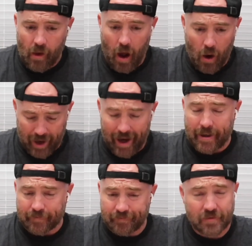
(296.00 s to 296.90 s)

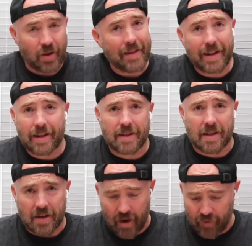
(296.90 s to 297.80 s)
Okay, So I think this is a
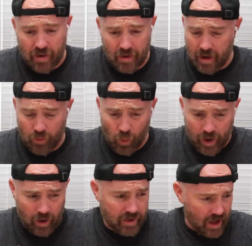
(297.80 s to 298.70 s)
definite
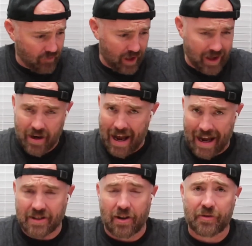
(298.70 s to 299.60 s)
winner, a definite
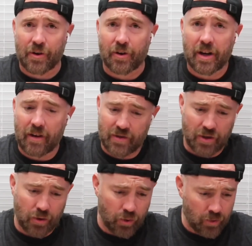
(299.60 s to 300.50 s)
nice alternative
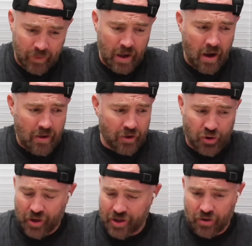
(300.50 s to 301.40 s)
to the
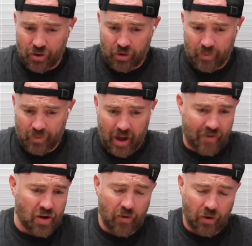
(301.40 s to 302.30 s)
traditional
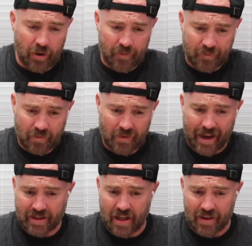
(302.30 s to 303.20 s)
leftover
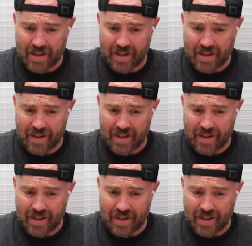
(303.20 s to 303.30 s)
Thanksgiving